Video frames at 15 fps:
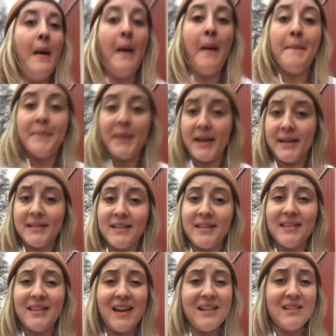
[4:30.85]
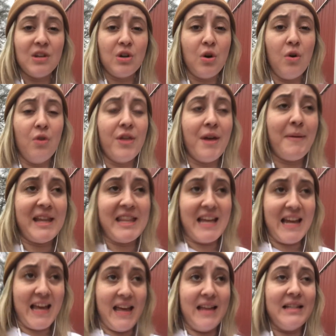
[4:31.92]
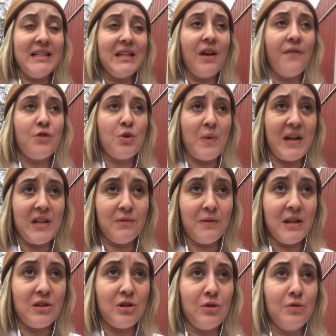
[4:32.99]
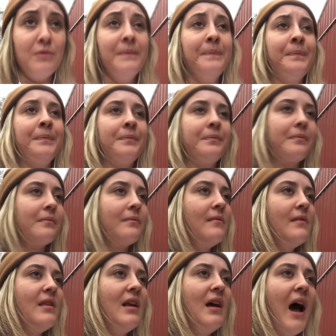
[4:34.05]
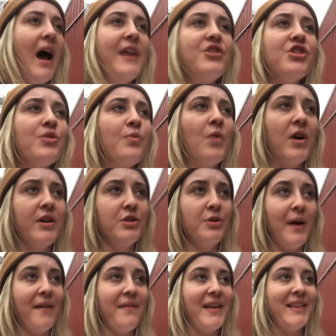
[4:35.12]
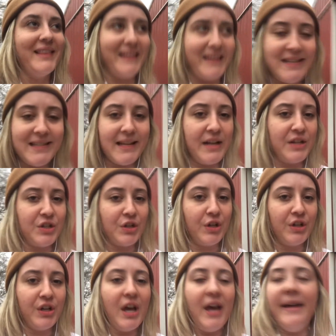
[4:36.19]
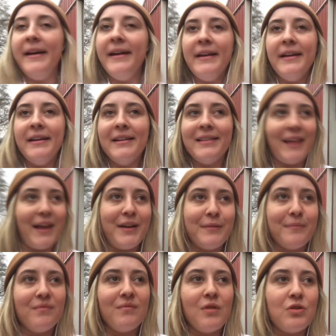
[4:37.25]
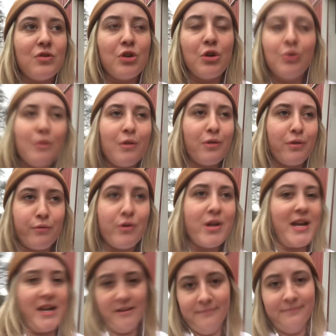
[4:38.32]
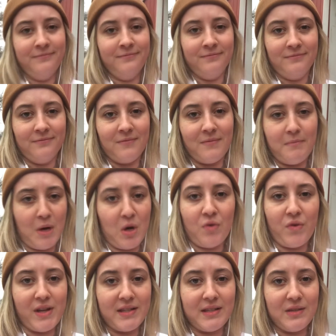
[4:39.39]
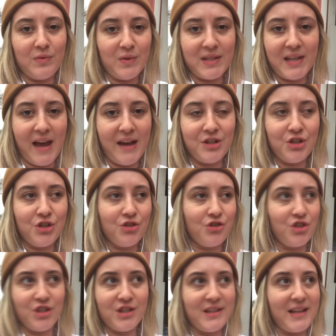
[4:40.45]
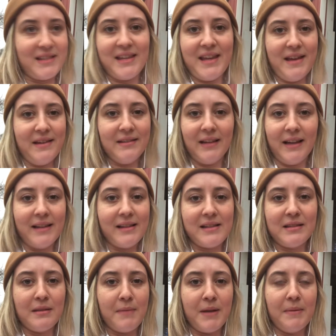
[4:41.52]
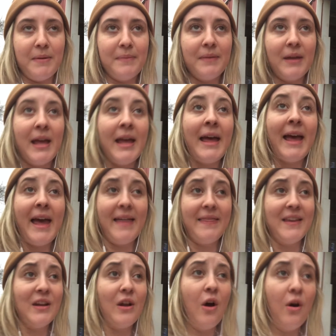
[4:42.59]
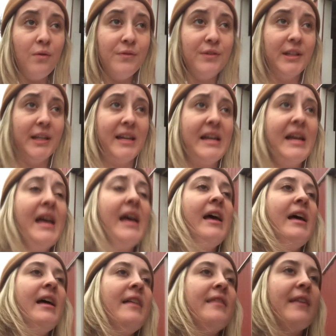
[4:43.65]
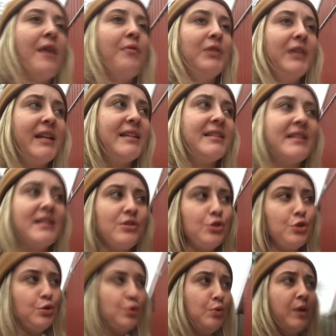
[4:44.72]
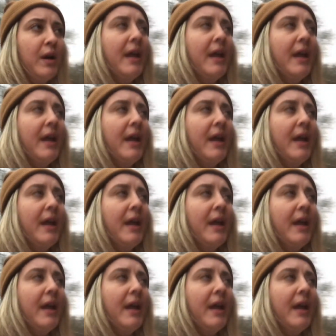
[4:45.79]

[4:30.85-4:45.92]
But that is a goal that by the end of 2022, I just want to have at least entered like two or three barrel races with Dash. Just that's it, like that's the minimum. And then hopefully that will lead us into